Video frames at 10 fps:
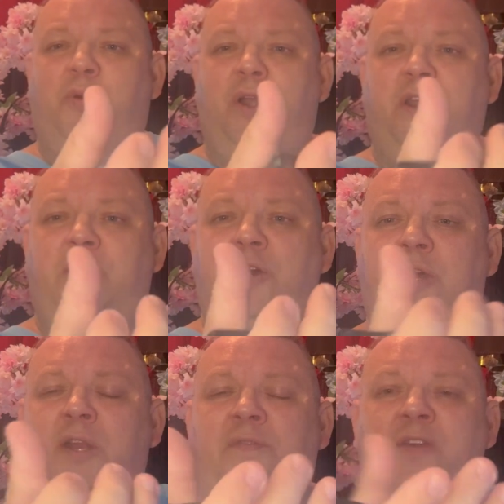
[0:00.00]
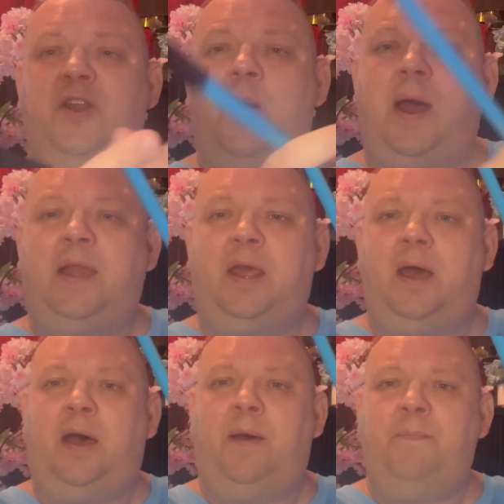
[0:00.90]
pretty good if you know how
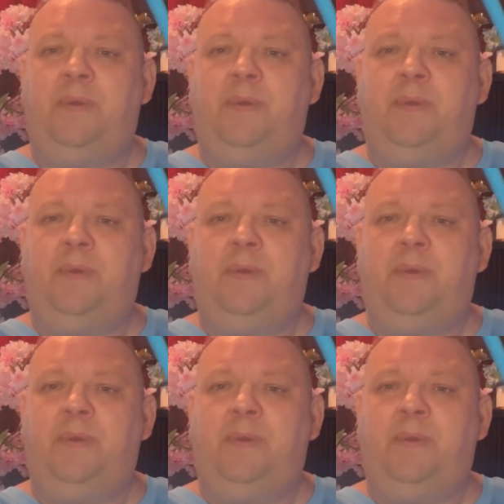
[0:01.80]
to